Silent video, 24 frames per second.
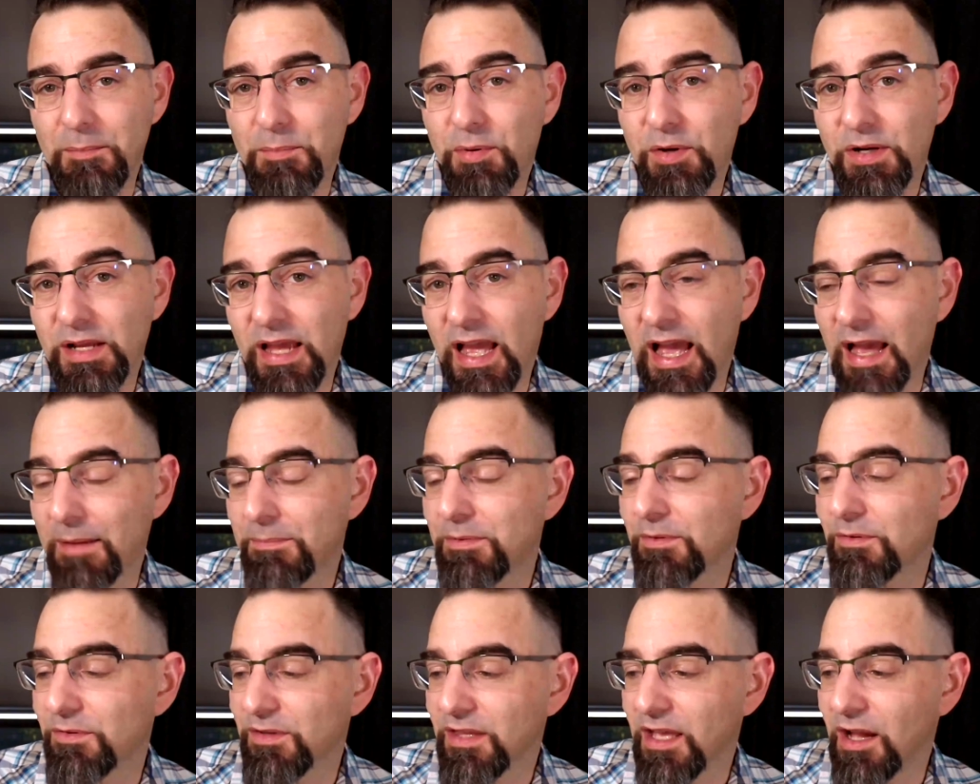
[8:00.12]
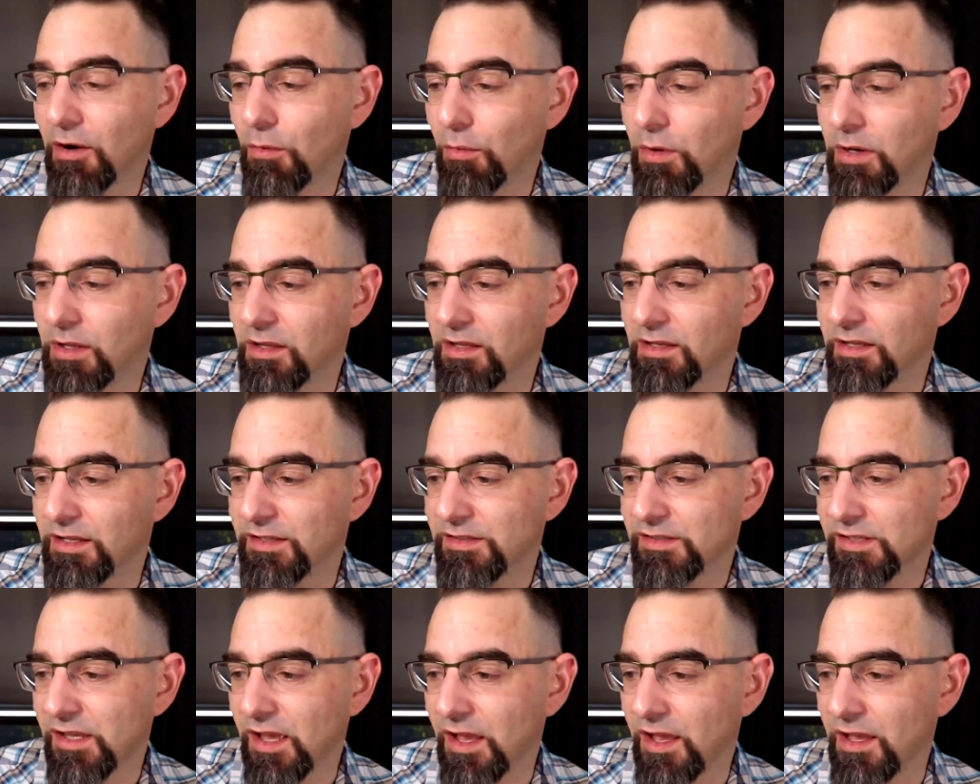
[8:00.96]
I'm pretty happy with how well it
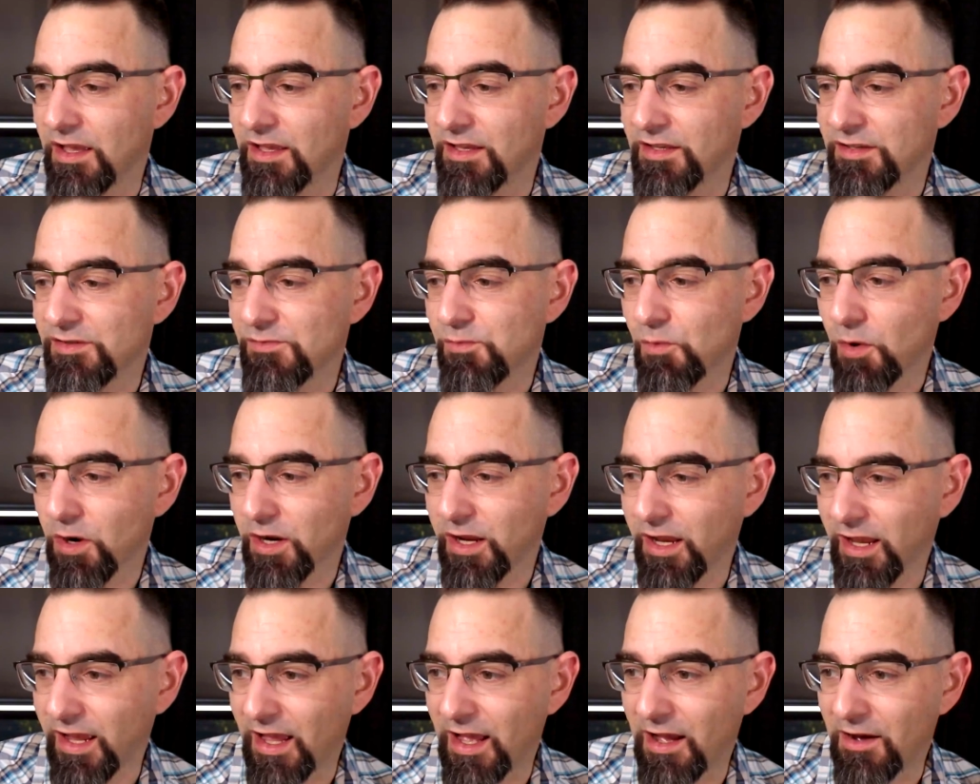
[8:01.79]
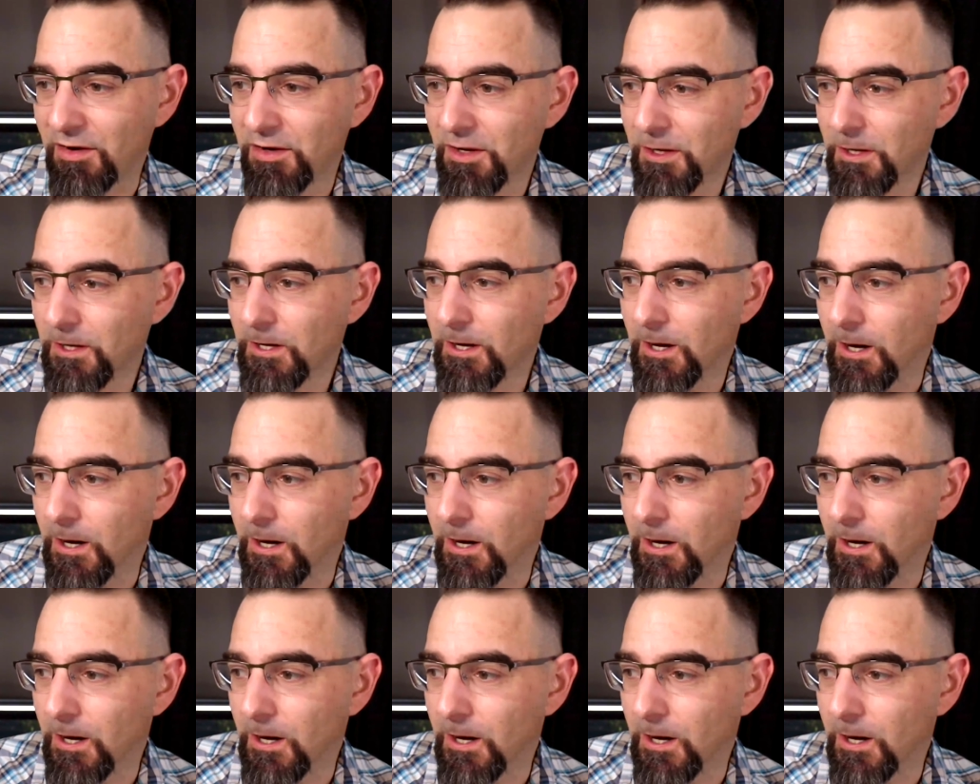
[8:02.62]
is working out.